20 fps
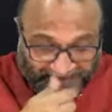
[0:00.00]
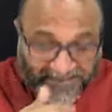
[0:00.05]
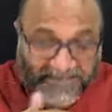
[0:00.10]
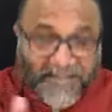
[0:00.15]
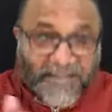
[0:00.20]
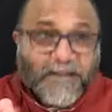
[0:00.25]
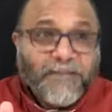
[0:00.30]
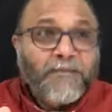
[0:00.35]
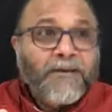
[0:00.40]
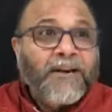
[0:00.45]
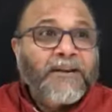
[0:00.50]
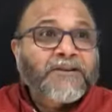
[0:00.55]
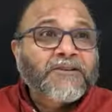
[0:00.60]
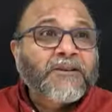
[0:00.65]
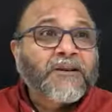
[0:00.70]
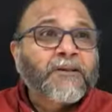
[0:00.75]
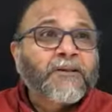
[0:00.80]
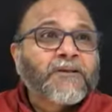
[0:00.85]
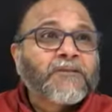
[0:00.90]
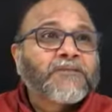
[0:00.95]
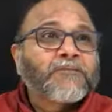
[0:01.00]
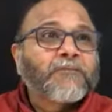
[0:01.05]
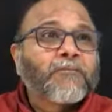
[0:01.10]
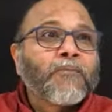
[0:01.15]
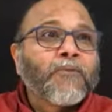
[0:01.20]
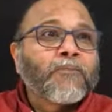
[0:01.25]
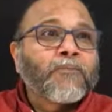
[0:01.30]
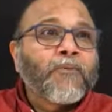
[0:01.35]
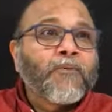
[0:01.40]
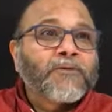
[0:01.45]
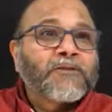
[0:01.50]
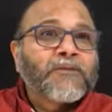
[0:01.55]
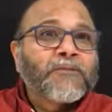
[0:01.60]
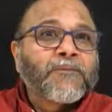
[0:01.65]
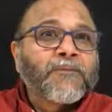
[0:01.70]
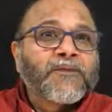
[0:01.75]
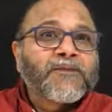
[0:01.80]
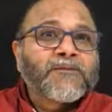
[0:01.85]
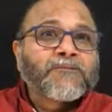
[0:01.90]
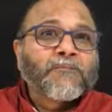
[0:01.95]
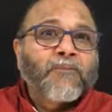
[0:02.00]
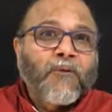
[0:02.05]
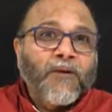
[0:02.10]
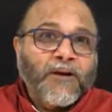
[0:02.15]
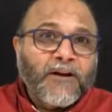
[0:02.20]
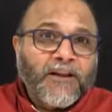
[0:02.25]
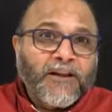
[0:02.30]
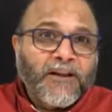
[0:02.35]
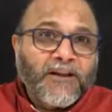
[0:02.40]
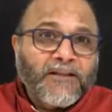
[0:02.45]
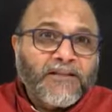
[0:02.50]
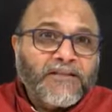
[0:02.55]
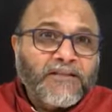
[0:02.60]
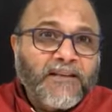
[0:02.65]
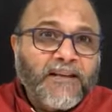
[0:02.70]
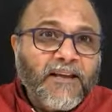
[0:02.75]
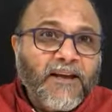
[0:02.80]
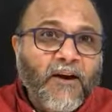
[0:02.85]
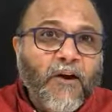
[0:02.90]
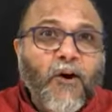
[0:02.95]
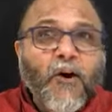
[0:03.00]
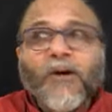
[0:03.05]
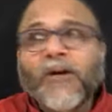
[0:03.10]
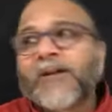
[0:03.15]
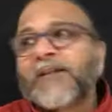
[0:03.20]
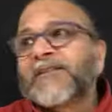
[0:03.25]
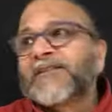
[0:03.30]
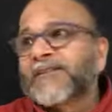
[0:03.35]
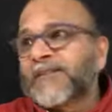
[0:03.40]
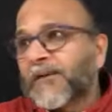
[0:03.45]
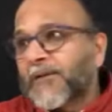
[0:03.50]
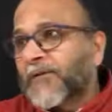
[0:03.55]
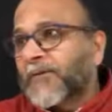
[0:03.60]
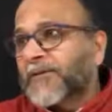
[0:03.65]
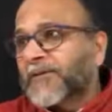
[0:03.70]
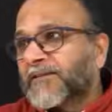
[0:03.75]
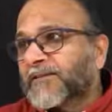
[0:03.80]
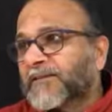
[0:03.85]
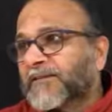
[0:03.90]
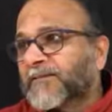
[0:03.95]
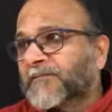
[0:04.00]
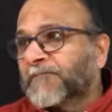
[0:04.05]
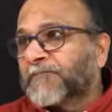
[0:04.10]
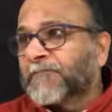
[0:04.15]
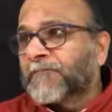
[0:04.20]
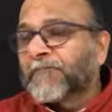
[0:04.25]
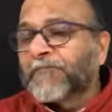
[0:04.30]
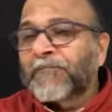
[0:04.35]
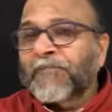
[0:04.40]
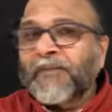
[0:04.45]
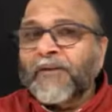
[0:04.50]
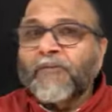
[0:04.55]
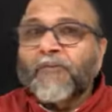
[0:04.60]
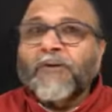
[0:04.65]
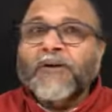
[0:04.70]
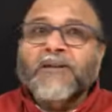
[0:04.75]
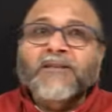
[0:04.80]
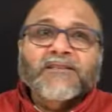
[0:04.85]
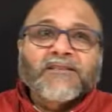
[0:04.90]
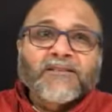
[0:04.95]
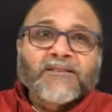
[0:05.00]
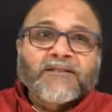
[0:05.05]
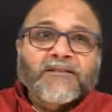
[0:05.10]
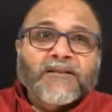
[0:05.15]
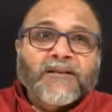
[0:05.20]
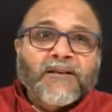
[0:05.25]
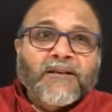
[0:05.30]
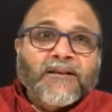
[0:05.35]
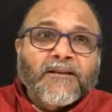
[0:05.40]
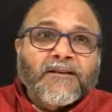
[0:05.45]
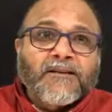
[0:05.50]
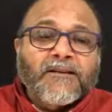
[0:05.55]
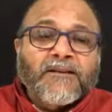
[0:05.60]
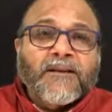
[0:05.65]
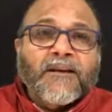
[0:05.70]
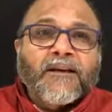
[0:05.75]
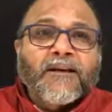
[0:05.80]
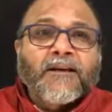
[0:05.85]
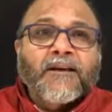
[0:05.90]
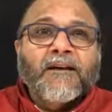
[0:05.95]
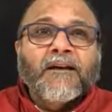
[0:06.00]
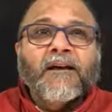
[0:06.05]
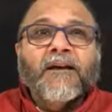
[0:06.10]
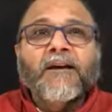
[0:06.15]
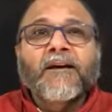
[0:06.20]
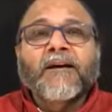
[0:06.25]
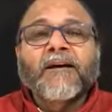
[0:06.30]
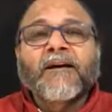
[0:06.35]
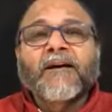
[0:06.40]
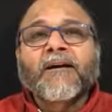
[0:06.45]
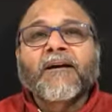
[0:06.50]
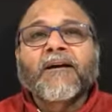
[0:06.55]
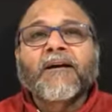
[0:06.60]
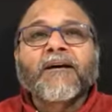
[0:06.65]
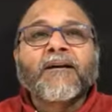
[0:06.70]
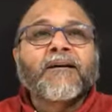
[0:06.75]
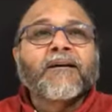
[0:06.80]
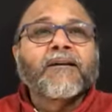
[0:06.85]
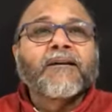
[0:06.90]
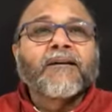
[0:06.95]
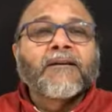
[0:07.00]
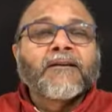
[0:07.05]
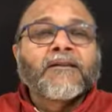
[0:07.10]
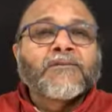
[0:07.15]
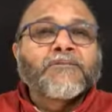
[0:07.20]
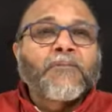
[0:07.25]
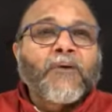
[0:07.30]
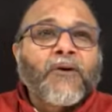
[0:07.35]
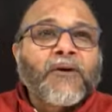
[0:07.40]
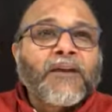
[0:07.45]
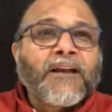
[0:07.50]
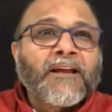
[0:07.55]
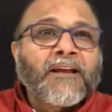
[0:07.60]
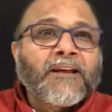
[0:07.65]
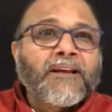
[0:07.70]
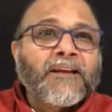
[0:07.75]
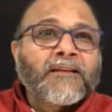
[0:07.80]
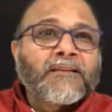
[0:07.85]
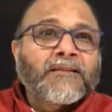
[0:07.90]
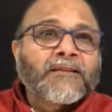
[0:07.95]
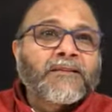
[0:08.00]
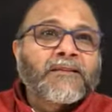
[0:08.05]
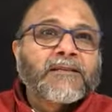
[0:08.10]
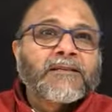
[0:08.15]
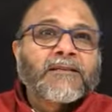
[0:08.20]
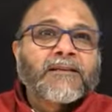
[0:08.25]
Is liberation sp possible spontaneously or in sequence? What is uh, spontaneous?